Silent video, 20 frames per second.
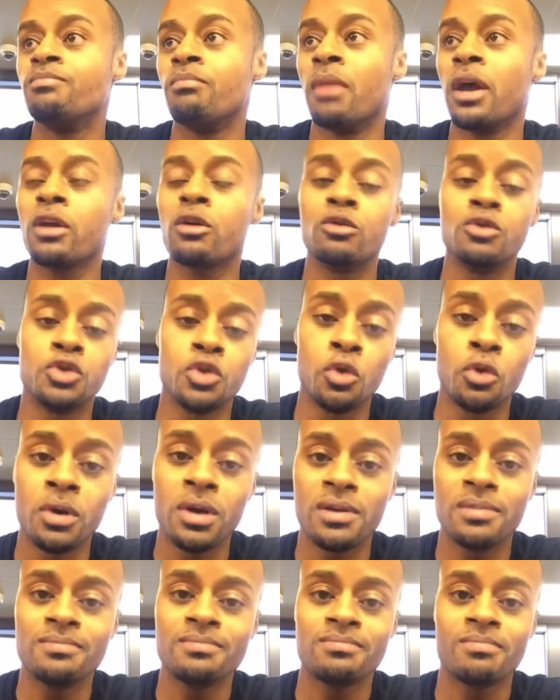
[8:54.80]
Michael
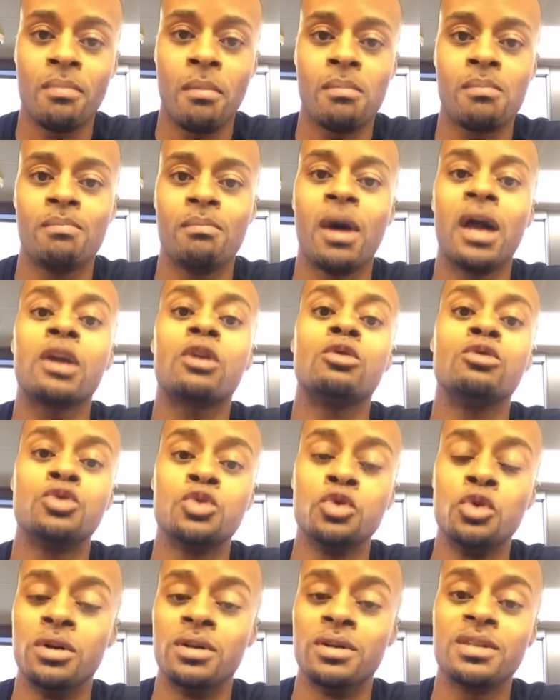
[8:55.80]
Jordan, Michael
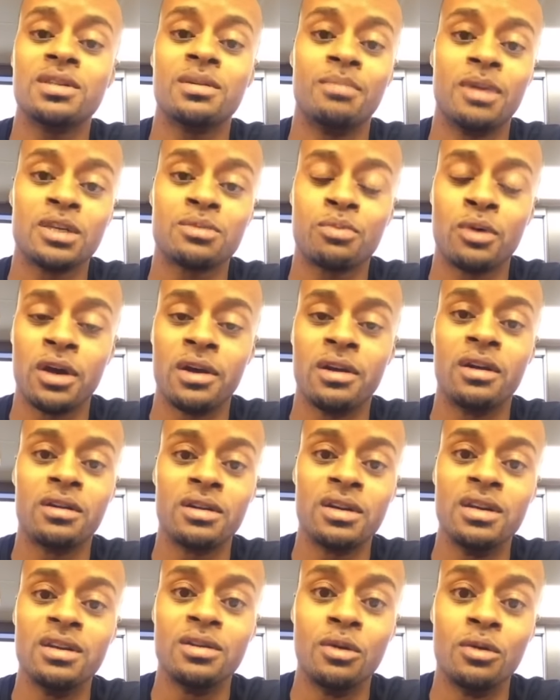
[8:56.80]
Jordan, he's the best player in the
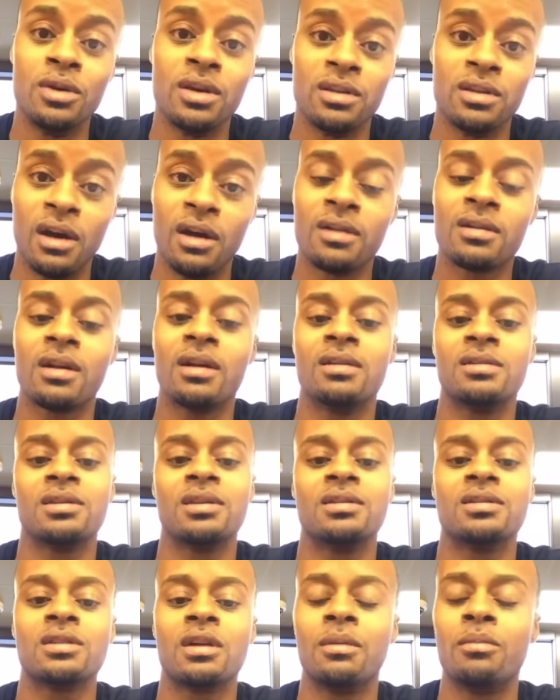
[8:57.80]
league doing a dunk
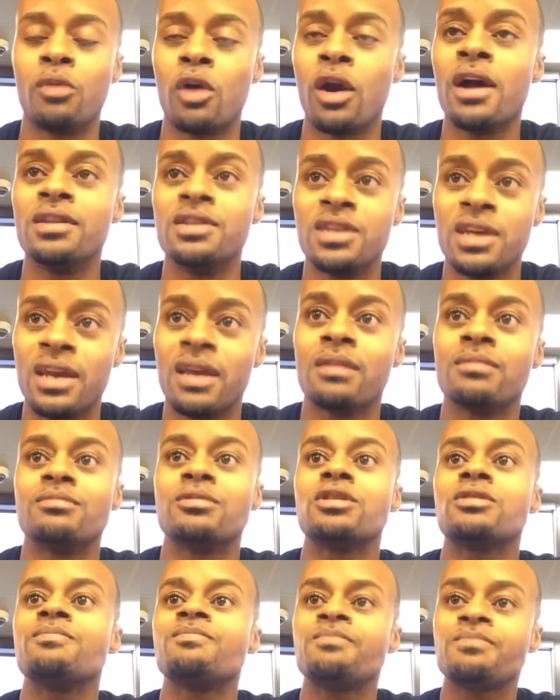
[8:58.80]
contest. LeBron
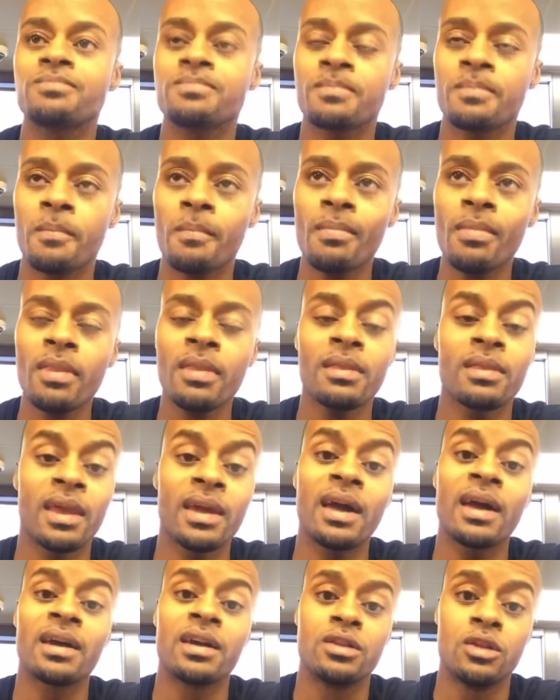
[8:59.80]
James, they
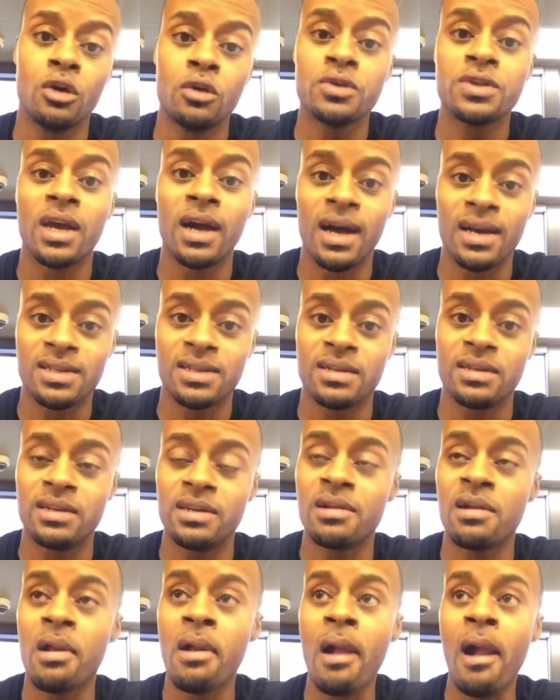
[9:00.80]
gotta get those guys in it.
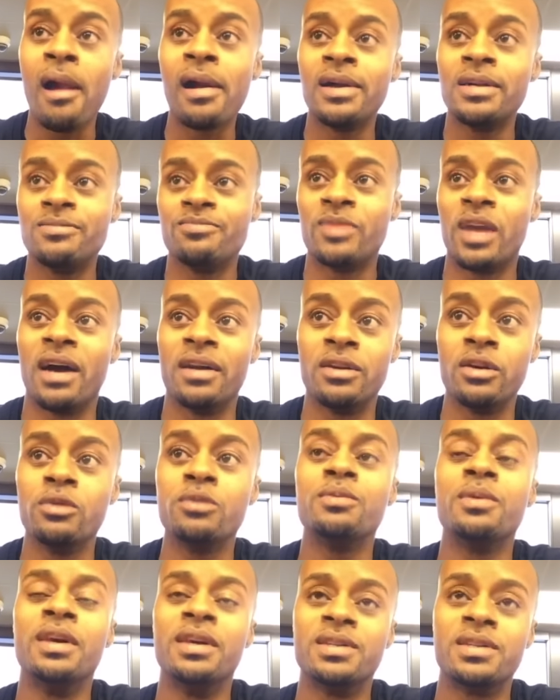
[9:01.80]
Now I
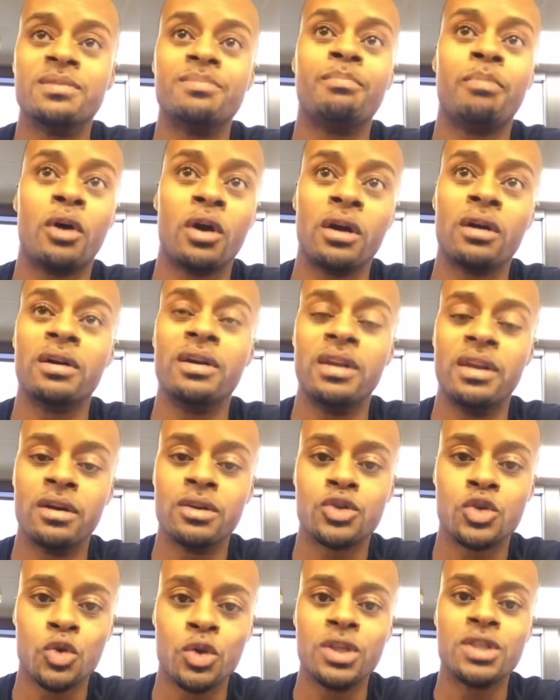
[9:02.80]
know it's partly their
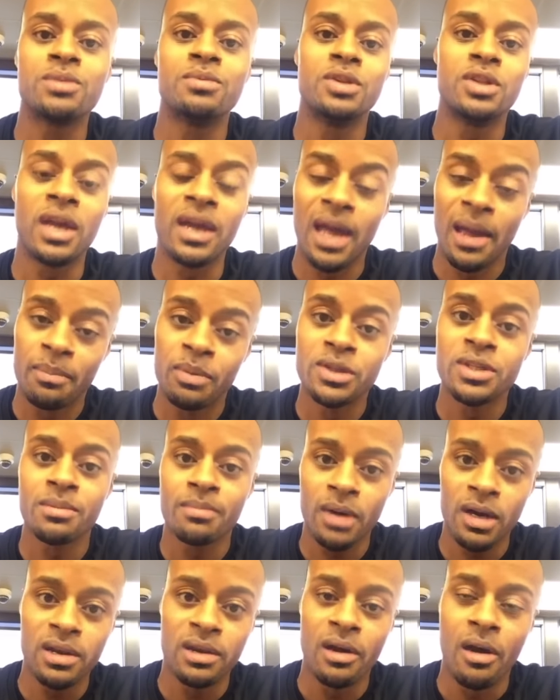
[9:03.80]
choice, but they gotta put
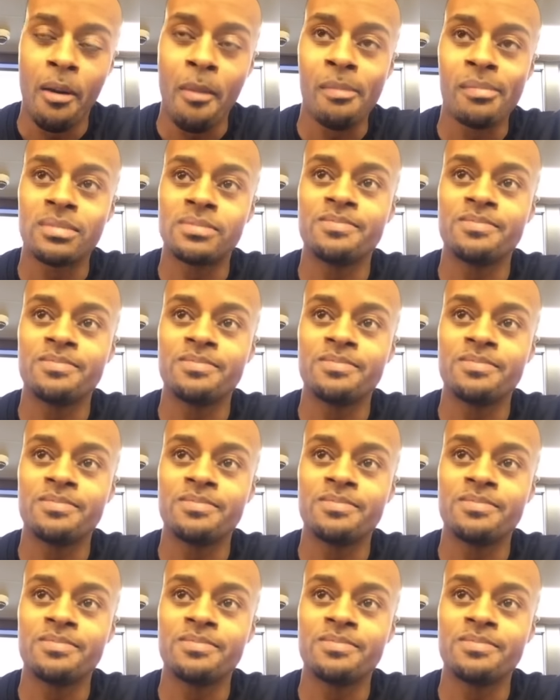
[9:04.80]
some money up.